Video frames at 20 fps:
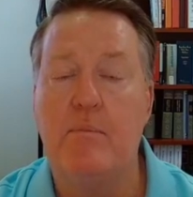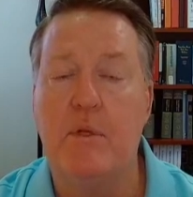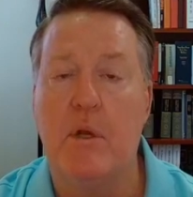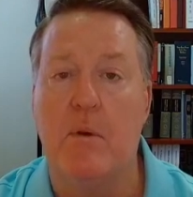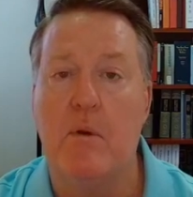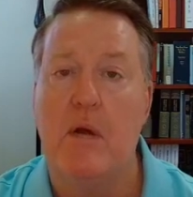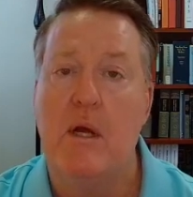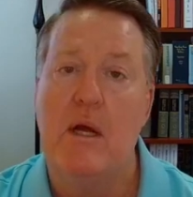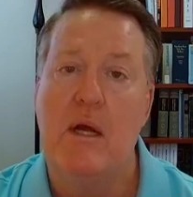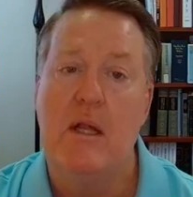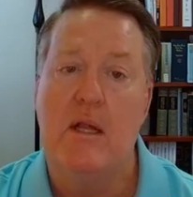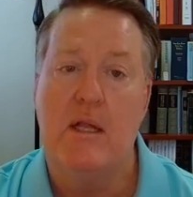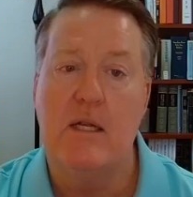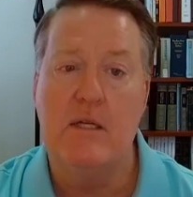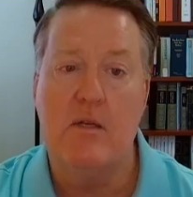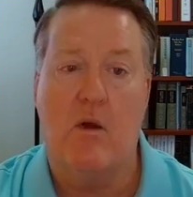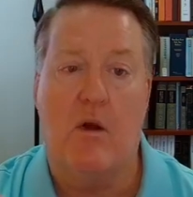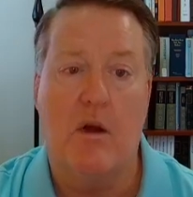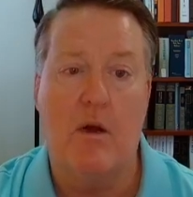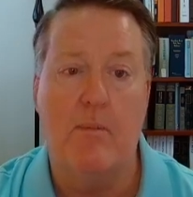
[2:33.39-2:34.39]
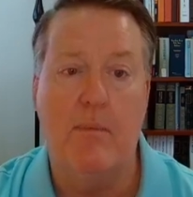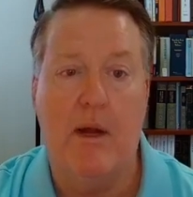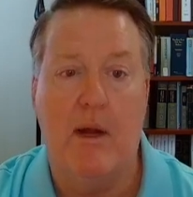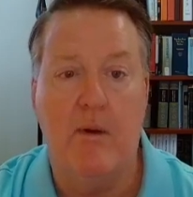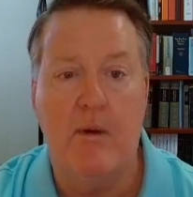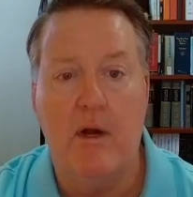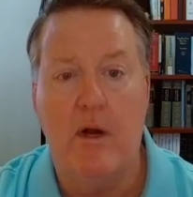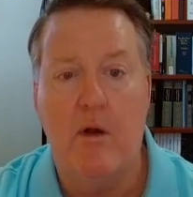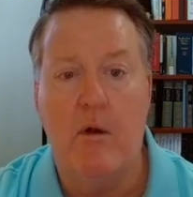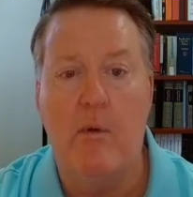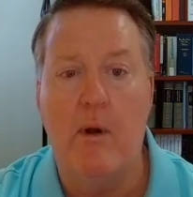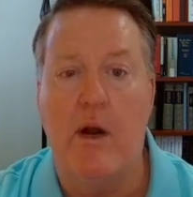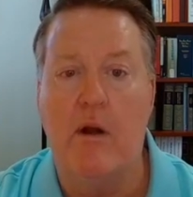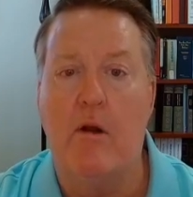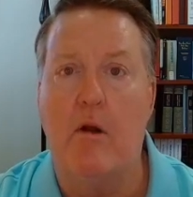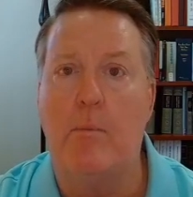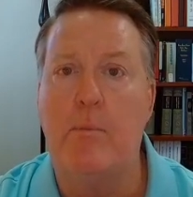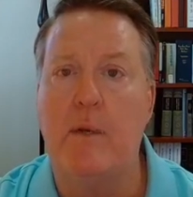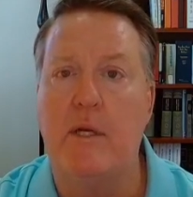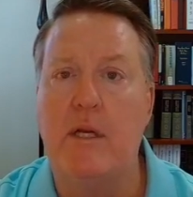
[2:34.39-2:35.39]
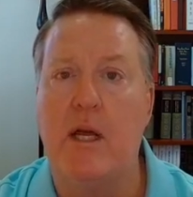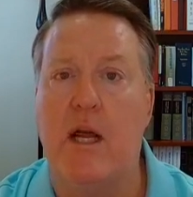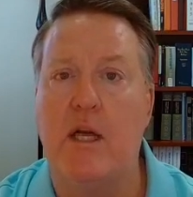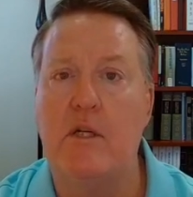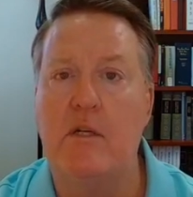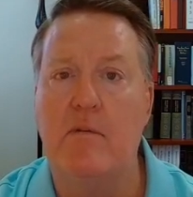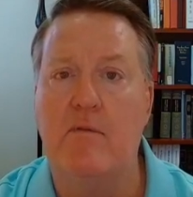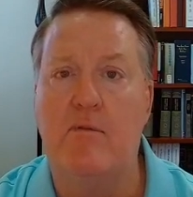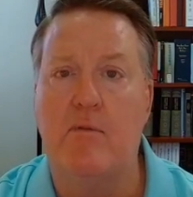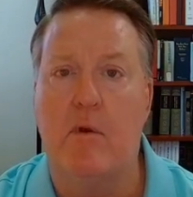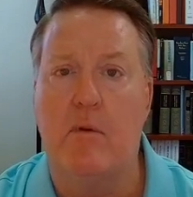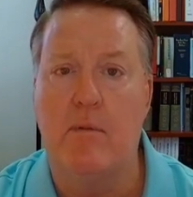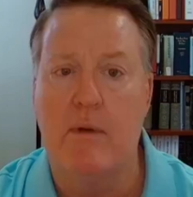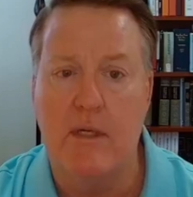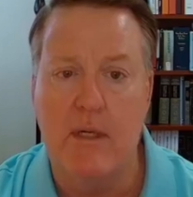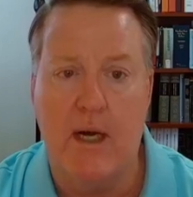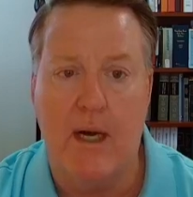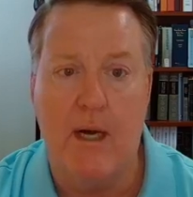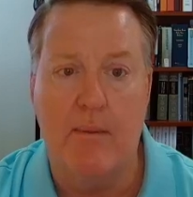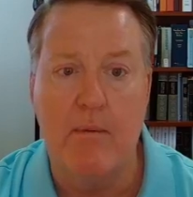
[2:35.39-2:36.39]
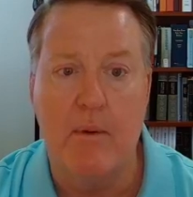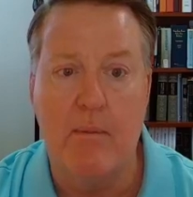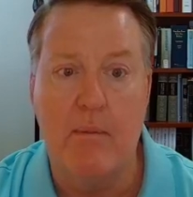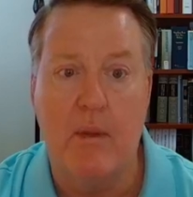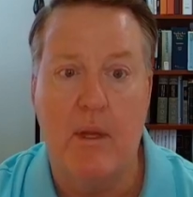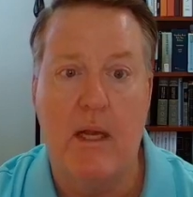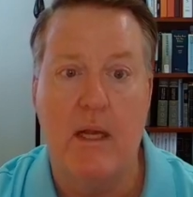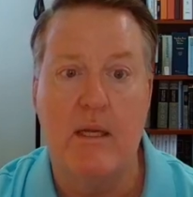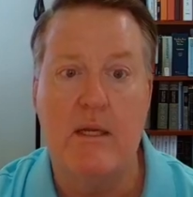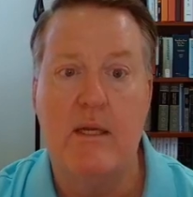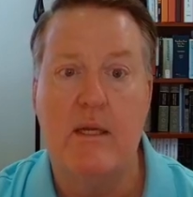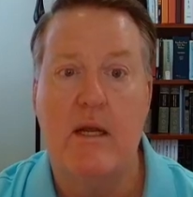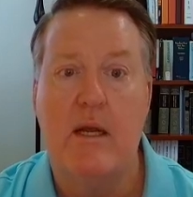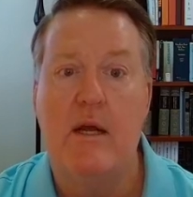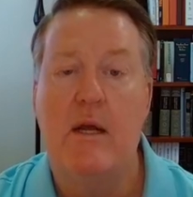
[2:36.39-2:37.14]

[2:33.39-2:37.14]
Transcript: So let's talk about creditor protection for retirement plans.